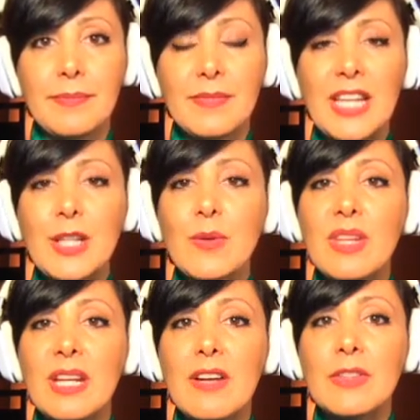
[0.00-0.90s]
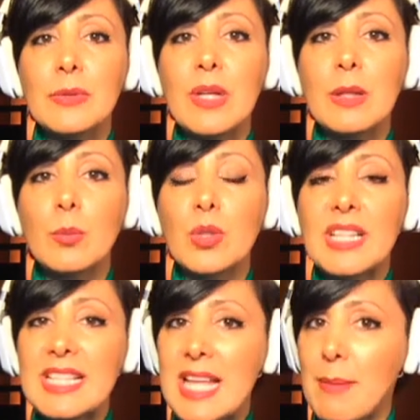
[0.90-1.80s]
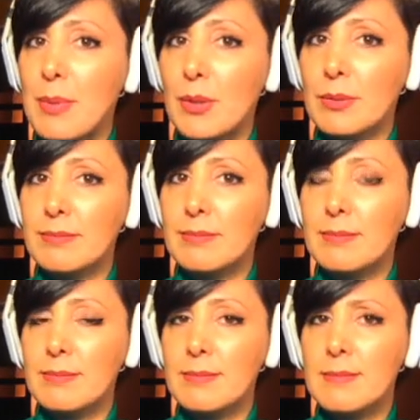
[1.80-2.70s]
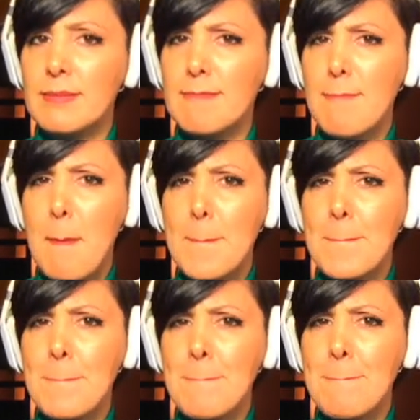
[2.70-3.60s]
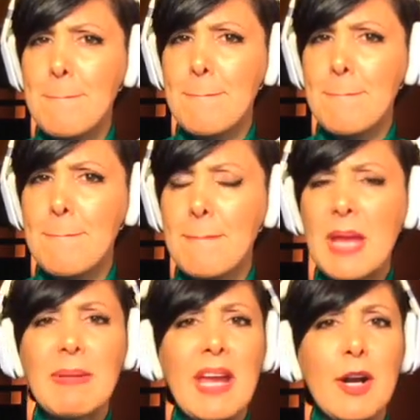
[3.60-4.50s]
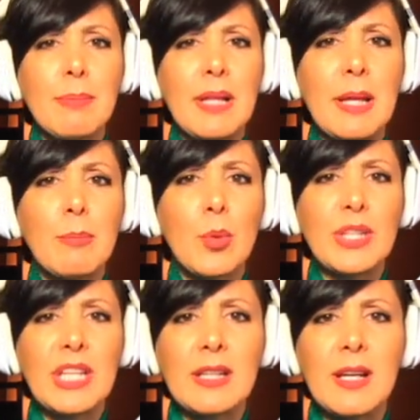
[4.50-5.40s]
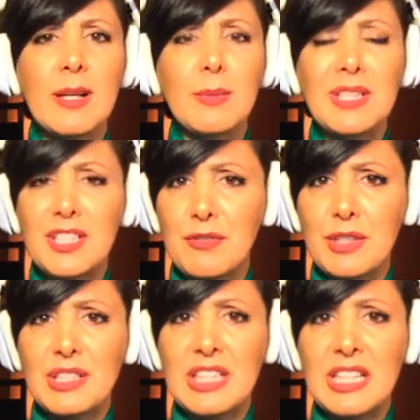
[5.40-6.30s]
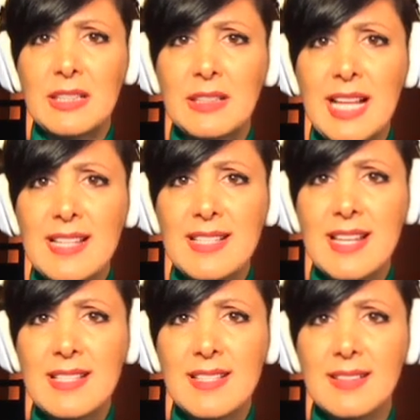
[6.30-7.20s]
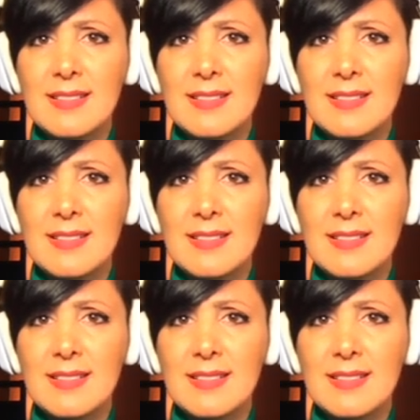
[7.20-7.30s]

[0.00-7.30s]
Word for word: Can you think of a real-world example? Maybe airplane boarding with different ticket classes?